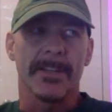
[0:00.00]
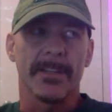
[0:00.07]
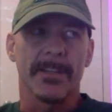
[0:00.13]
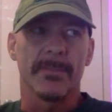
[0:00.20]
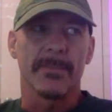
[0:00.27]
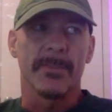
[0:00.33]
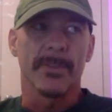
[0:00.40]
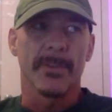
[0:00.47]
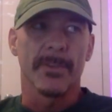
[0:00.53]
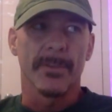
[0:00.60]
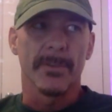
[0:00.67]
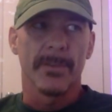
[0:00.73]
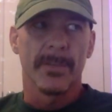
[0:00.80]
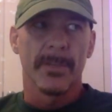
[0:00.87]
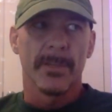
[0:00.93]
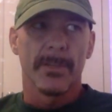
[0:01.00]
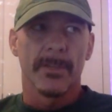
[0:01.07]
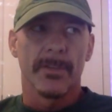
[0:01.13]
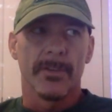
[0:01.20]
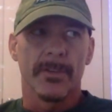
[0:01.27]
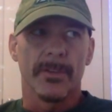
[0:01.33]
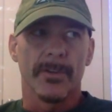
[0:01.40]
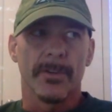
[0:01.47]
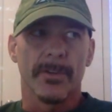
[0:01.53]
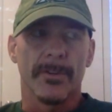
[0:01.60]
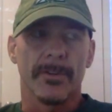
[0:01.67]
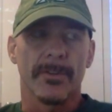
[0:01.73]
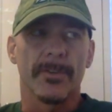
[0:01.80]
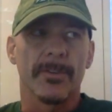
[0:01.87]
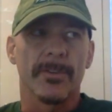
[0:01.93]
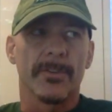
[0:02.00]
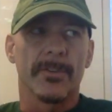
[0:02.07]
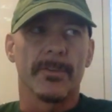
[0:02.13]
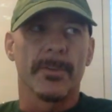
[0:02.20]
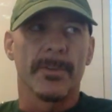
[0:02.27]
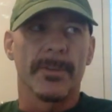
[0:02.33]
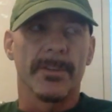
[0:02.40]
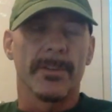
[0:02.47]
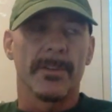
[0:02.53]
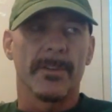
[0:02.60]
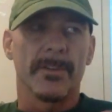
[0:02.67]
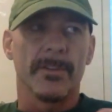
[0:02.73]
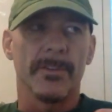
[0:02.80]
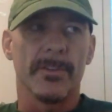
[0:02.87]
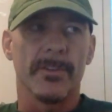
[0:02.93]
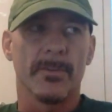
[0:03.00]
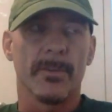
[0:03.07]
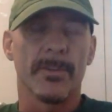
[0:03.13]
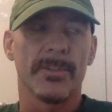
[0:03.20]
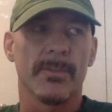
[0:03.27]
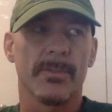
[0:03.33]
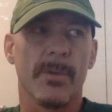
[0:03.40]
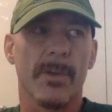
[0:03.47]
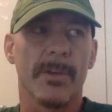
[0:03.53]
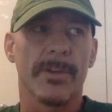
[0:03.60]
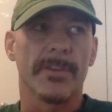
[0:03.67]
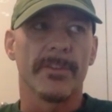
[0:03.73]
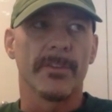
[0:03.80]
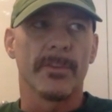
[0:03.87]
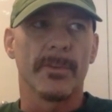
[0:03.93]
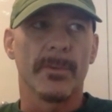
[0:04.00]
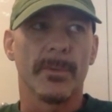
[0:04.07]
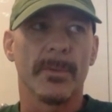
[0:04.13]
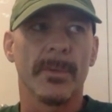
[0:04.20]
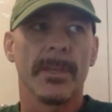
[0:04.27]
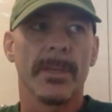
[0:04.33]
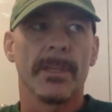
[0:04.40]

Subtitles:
Like you feel you're doing what you want to do.